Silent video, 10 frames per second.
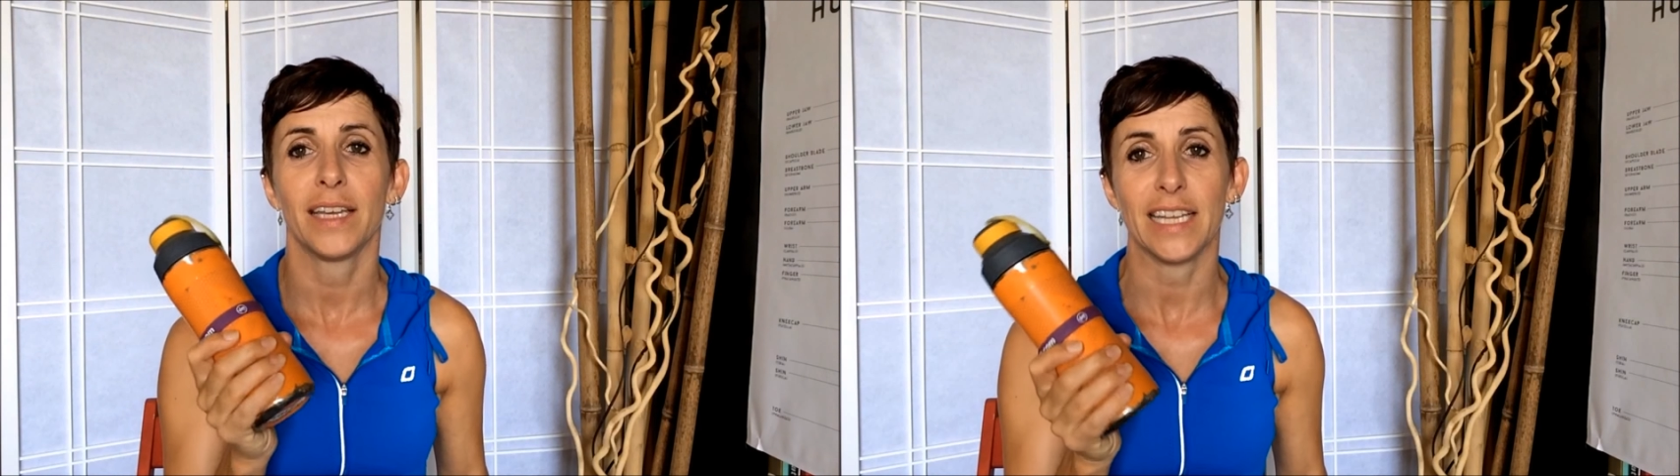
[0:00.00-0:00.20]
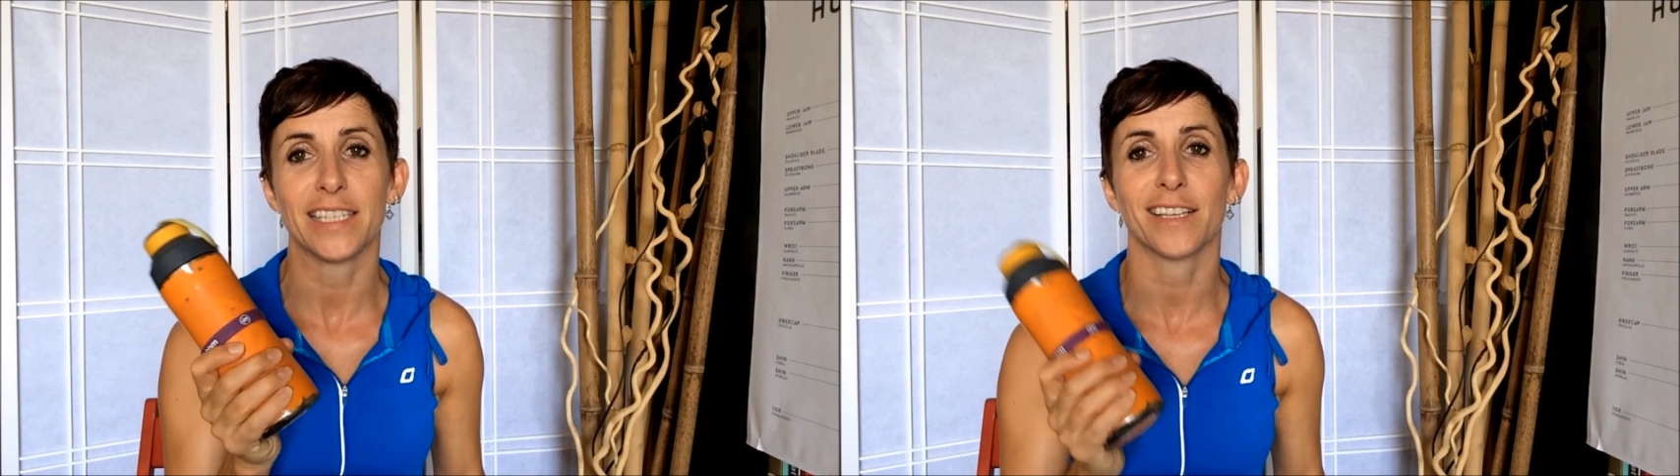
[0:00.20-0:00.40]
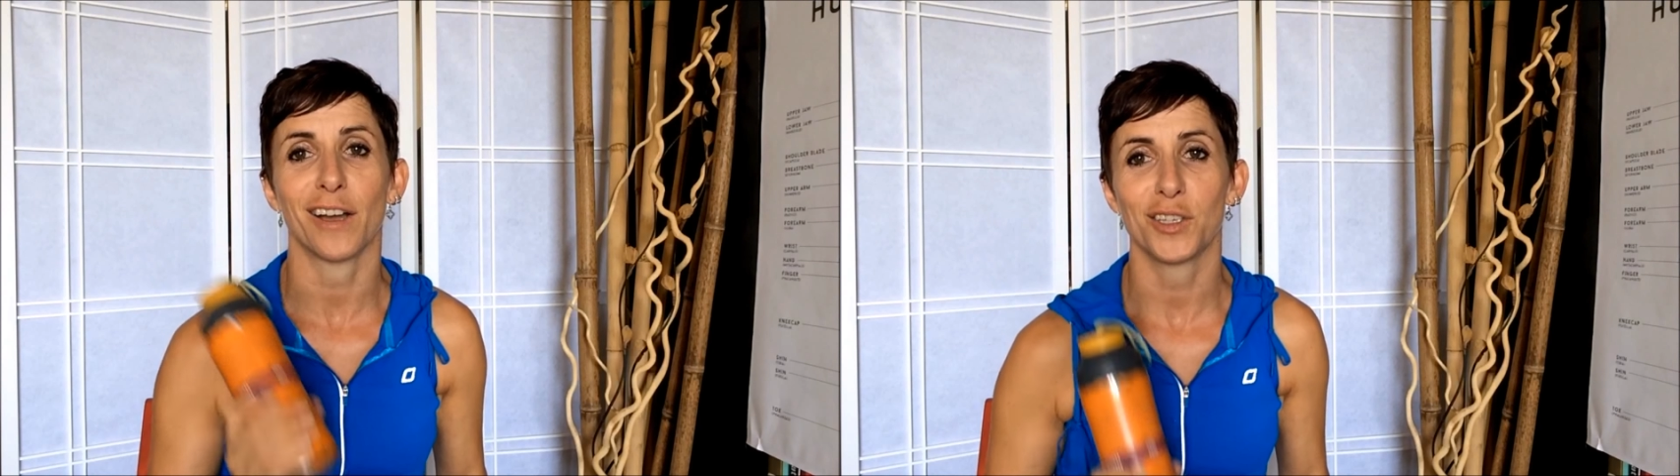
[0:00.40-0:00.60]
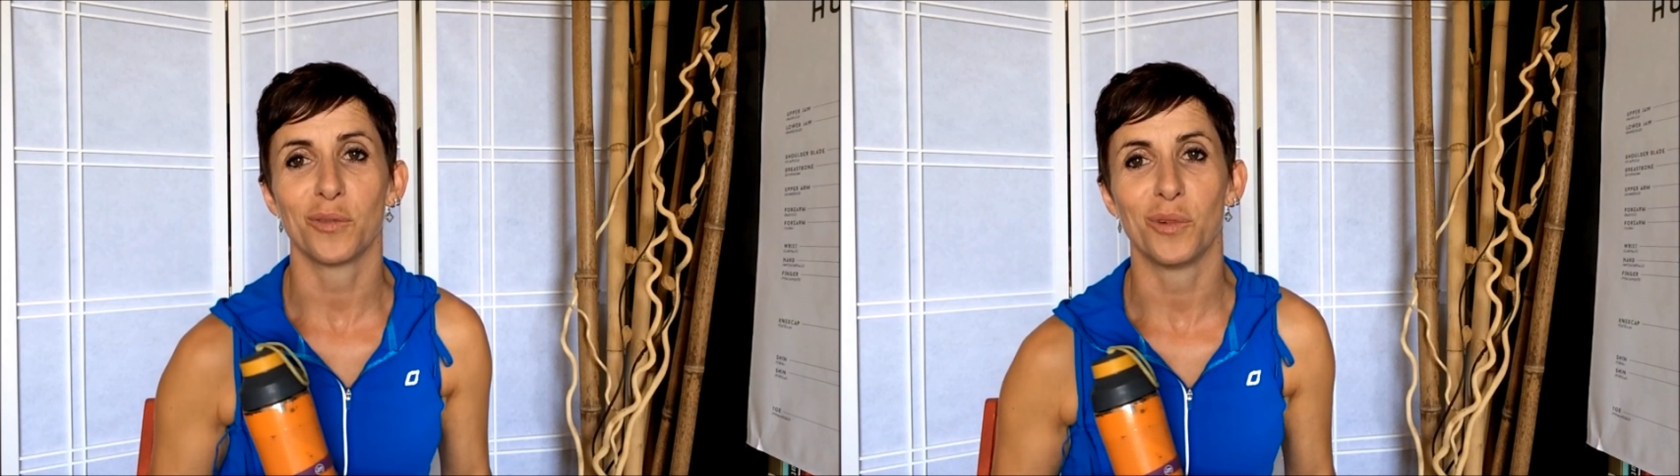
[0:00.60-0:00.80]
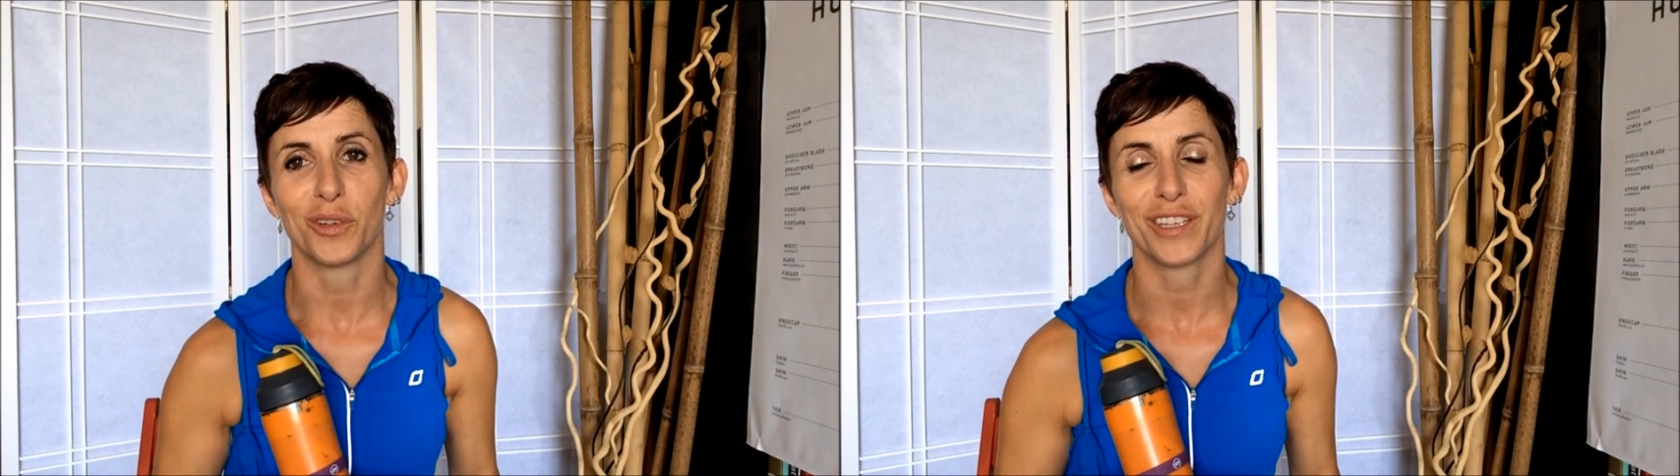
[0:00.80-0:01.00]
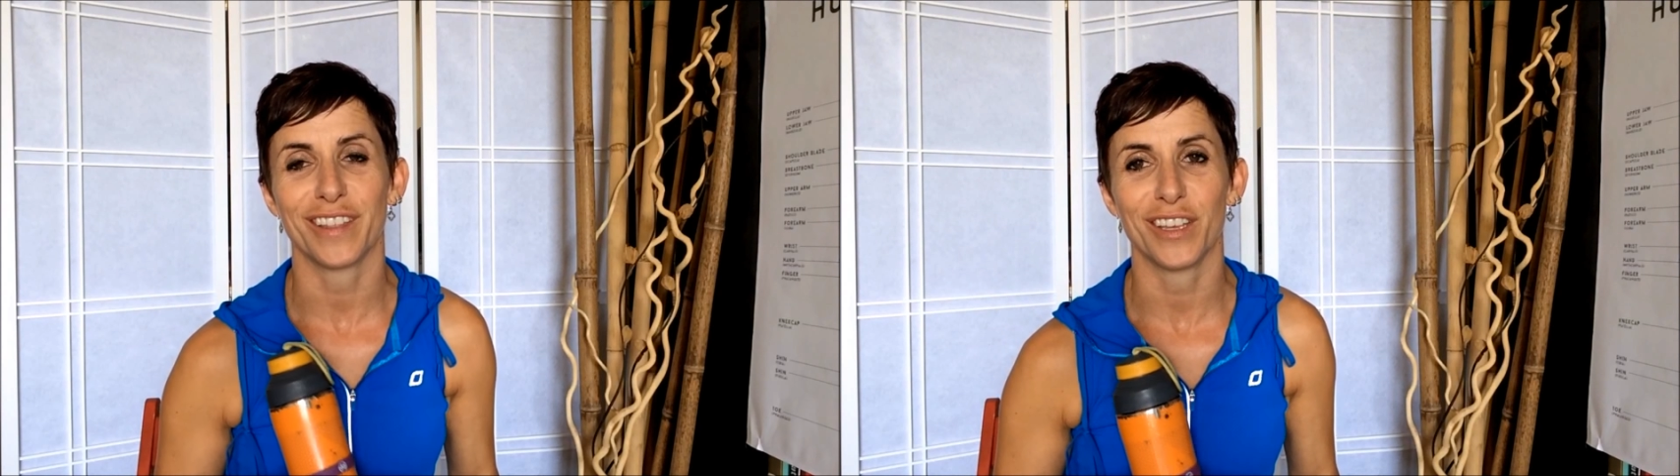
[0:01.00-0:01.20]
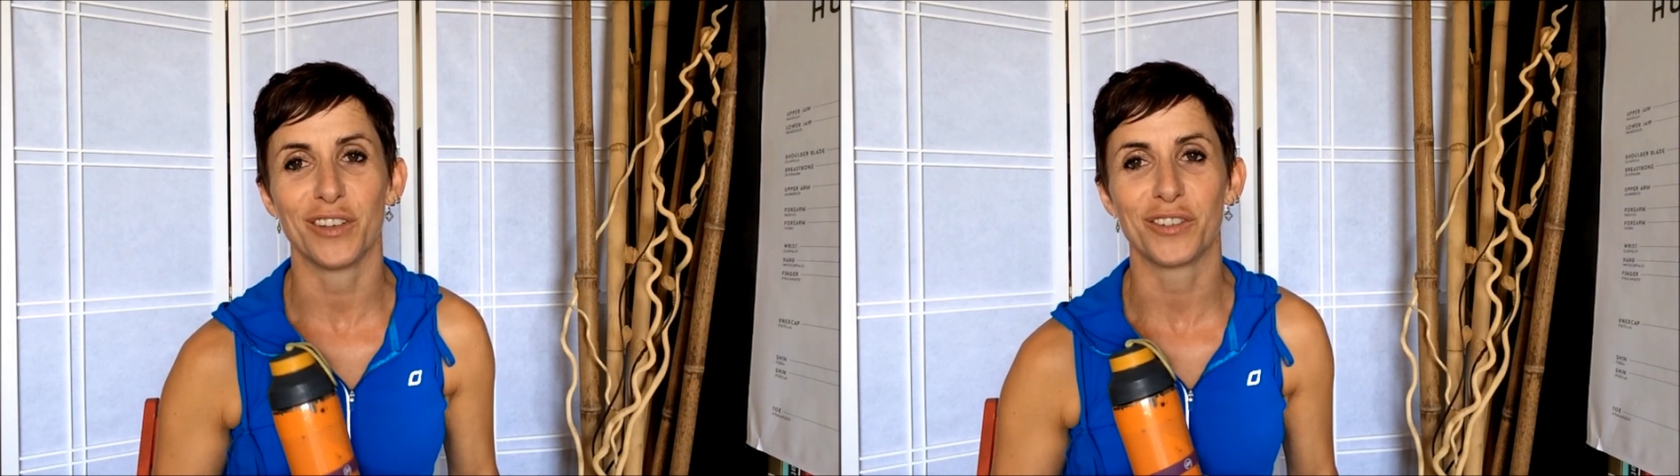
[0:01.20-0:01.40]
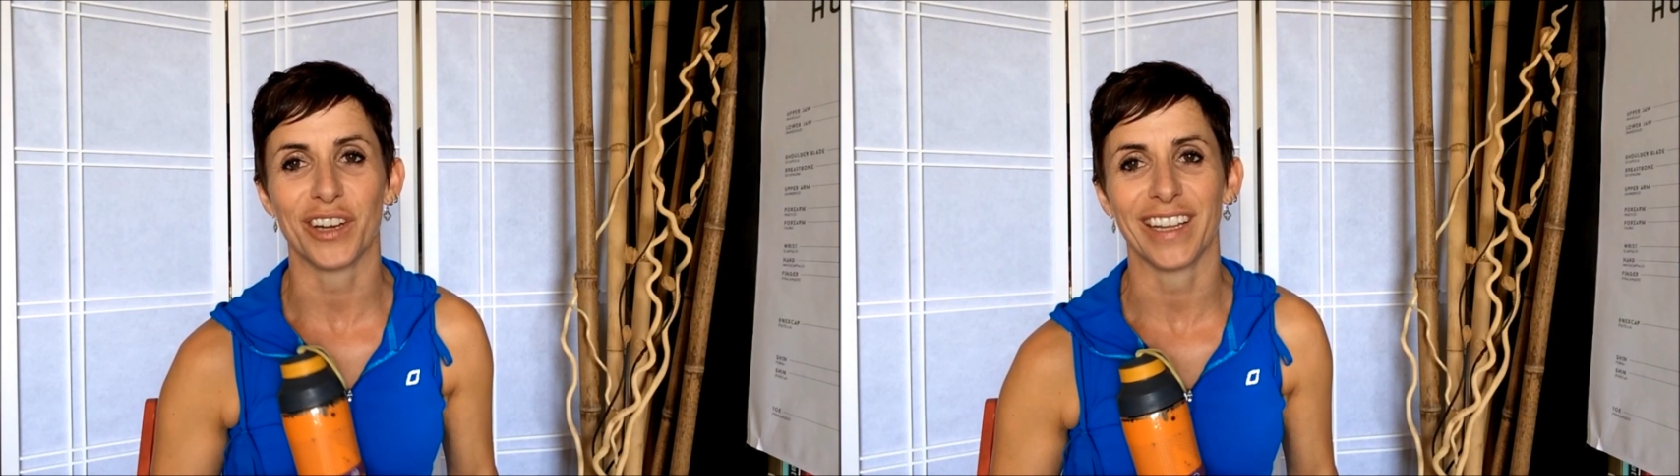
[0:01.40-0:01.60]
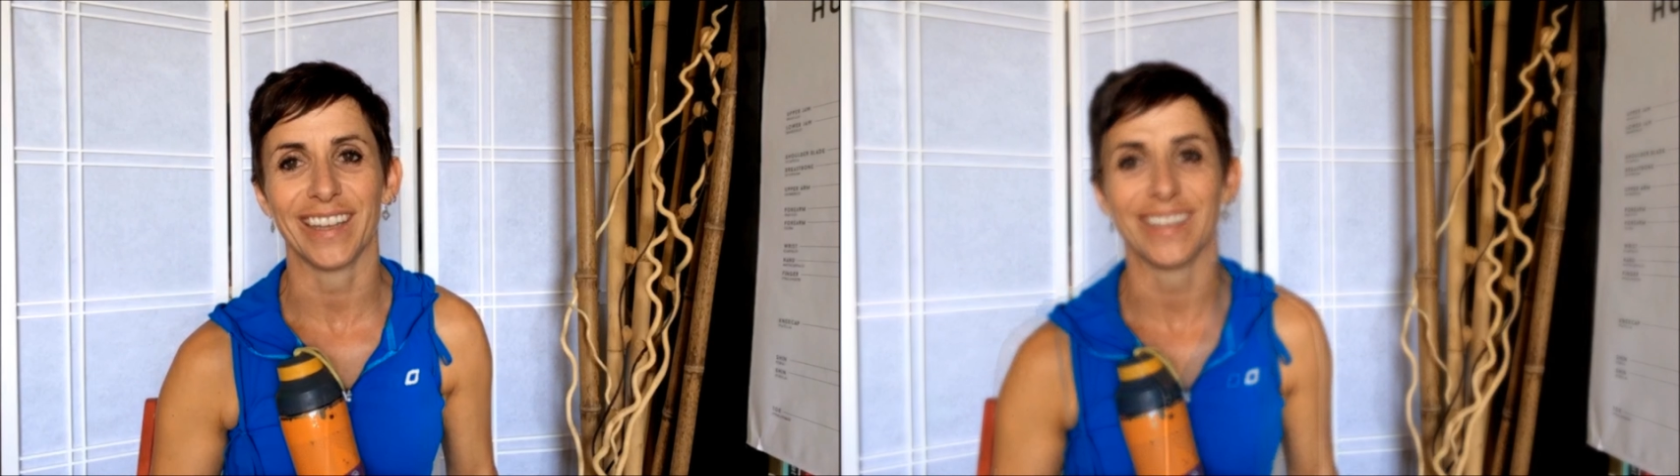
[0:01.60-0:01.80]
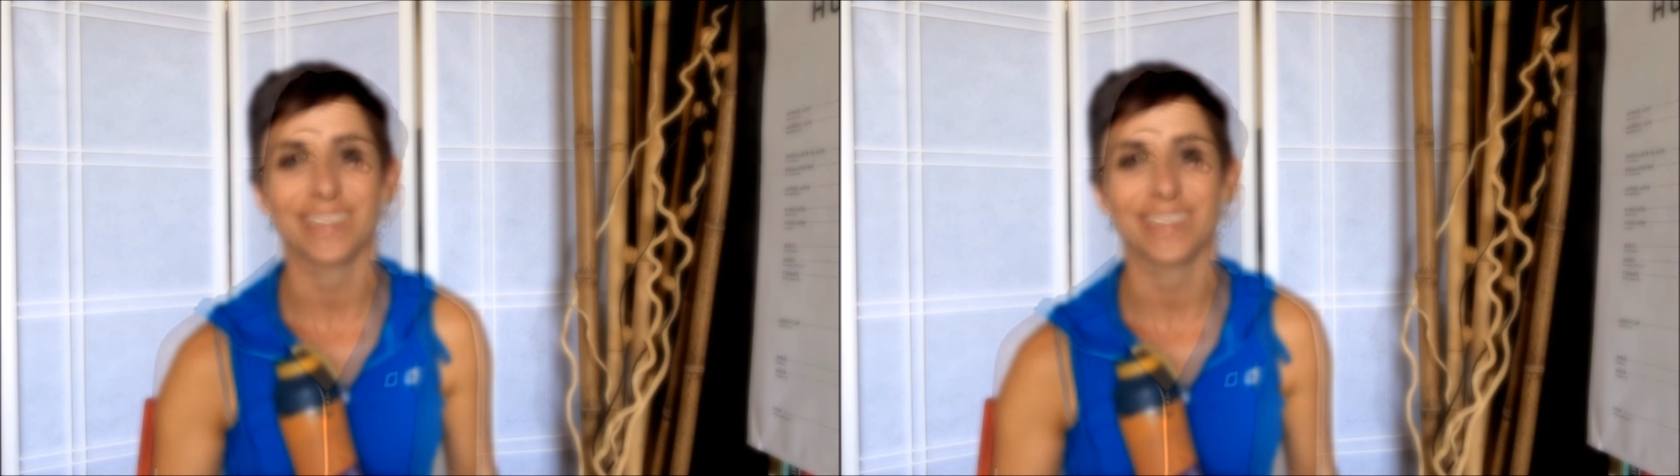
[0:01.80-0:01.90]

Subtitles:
inside your water that you're drinking.